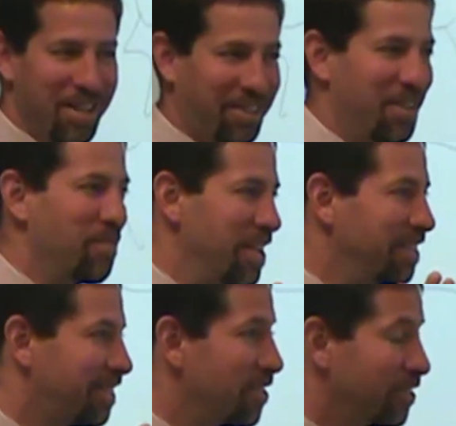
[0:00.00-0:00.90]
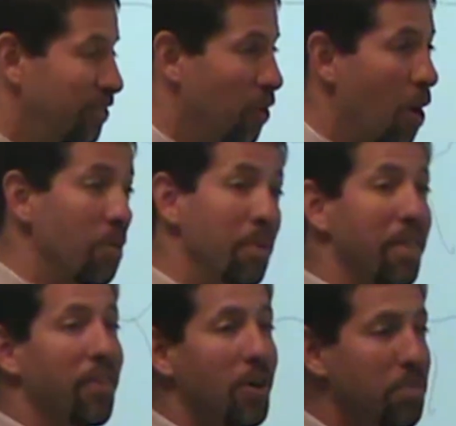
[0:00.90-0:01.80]
something's seriously wrong with me, my
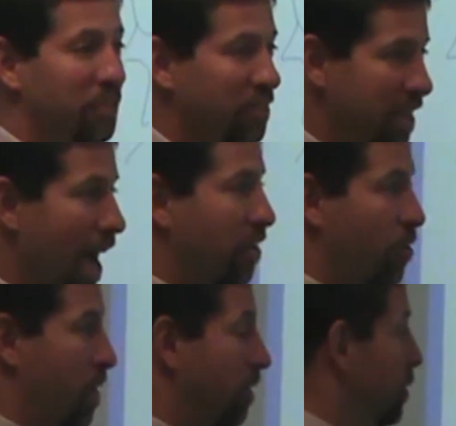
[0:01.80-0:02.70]
therapist is not doing her